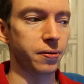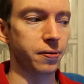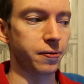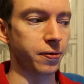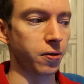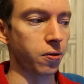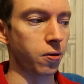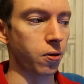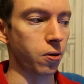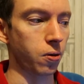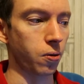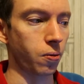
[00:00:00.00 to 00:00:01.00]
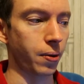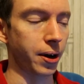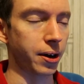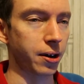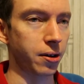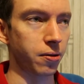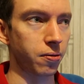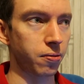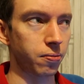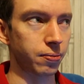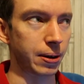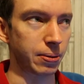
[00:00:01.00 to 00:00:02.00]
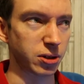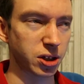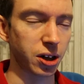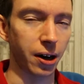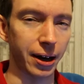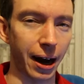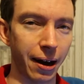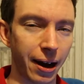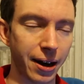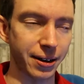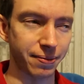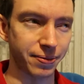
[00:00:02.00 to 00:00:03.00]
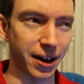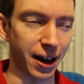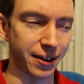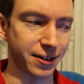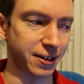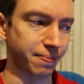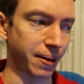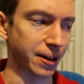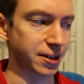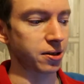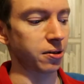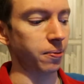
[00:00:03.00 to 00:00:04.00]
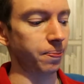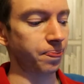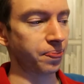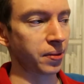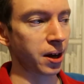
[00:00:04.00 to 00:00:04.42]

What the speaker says: for when it will start calculating taxes based on